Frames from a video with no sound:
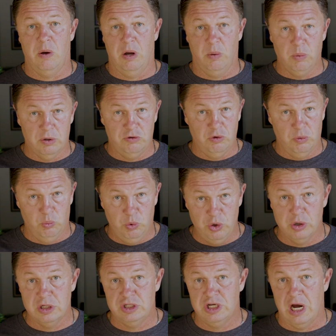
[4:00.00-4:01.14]
I want to do a real
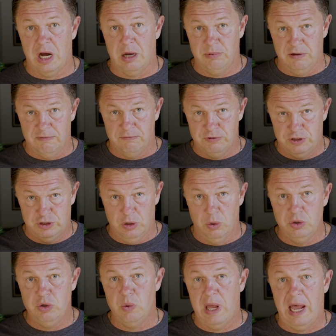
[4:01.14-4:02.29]
good job of
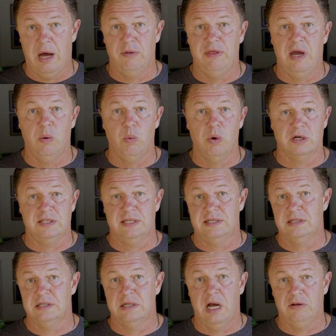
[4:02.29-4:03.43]
showing you how that works. This
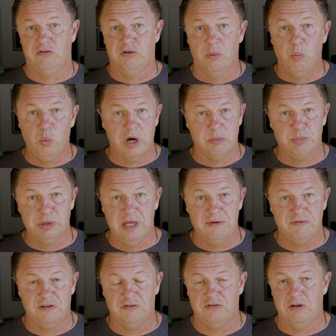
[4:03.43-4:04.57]
is not some weird belief
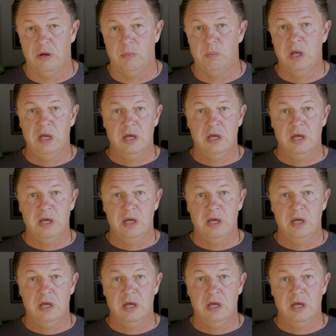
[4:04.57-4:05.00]
system.